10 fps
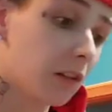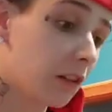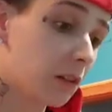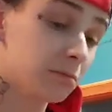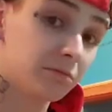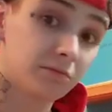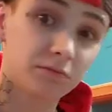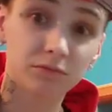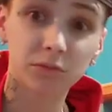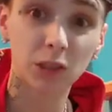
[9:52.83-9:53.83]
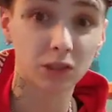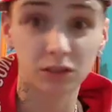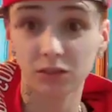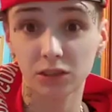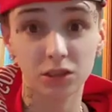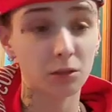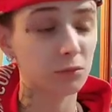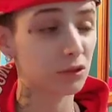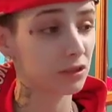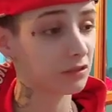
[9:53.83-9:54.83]
um, and
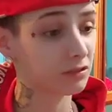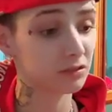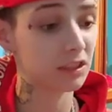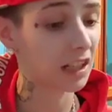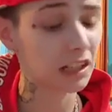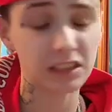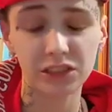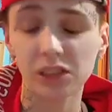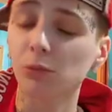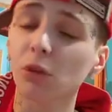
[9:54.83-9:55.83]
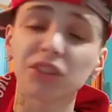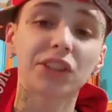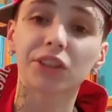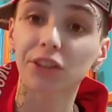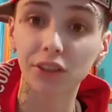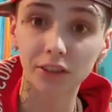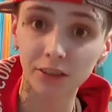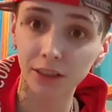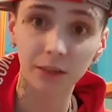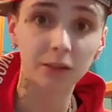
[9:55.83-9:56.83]
someone I just it wasn't good.
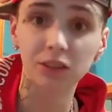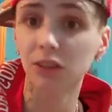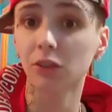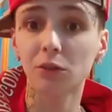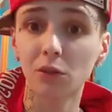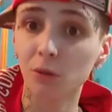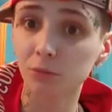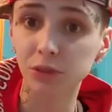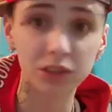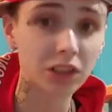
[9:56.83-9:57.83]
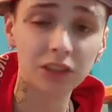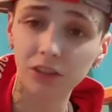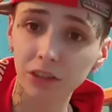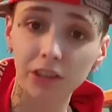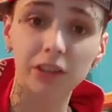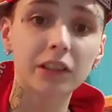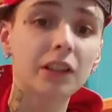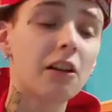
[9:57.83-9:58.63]
I wasn't going home to nothing good.